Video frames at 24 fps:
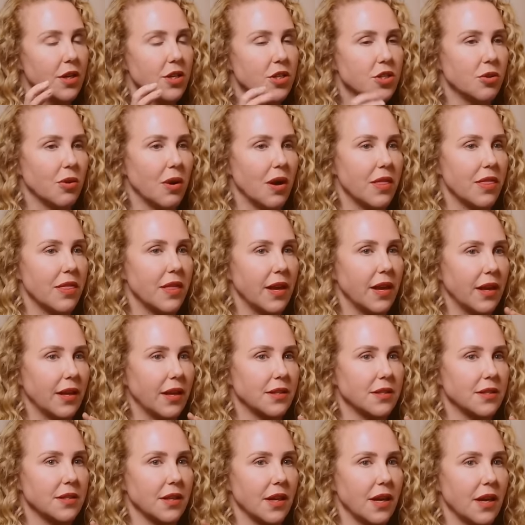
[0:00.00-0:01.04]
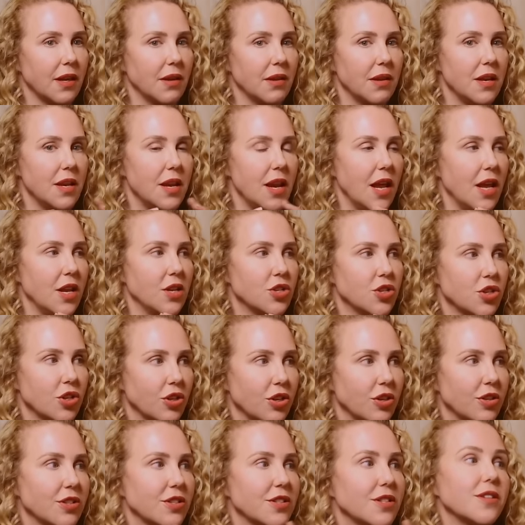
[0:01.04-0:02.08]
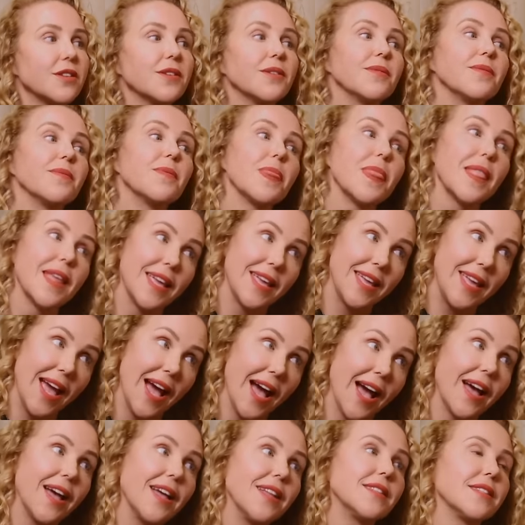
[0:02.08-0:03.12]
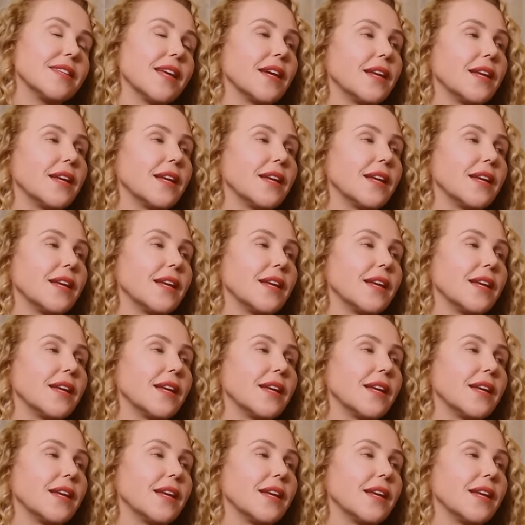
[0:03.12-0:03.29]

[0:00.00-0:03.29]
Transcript: So I think it's like Quality, nature's quantity. Yeah, it's